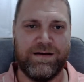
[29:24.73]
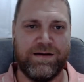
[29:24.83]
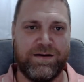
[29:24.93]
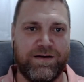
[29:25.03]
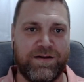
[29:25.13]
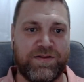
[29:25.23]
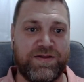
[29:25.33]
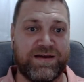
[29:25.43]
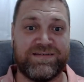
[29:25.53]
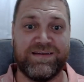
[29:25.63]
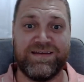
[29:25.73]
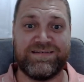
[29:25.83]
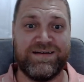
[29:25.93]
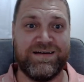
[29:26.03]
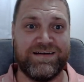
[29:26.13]
All right. Thanks to the
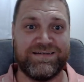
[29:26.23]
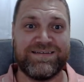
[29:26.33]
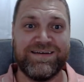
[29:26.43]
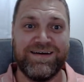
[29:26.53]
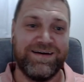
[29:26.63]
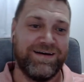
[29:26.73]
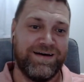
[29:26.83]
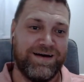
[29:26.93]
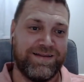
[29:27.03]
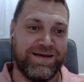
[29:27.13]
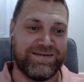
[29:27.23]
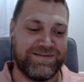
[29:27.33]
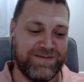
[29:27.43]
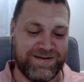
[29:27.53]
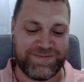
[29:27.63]
listeners. Thanks
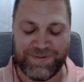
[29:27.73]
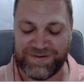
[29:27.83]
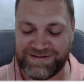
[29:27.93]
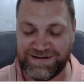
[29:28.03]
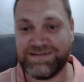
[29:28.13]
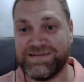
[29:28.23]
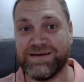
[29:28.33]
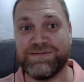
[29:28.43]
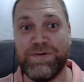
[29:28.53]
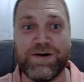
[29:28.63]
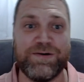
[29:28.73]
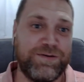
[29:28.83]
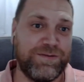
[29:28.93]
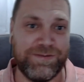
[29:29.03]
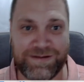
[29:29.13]
to our sponsors. Thanks,
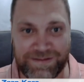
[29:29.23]
Michael.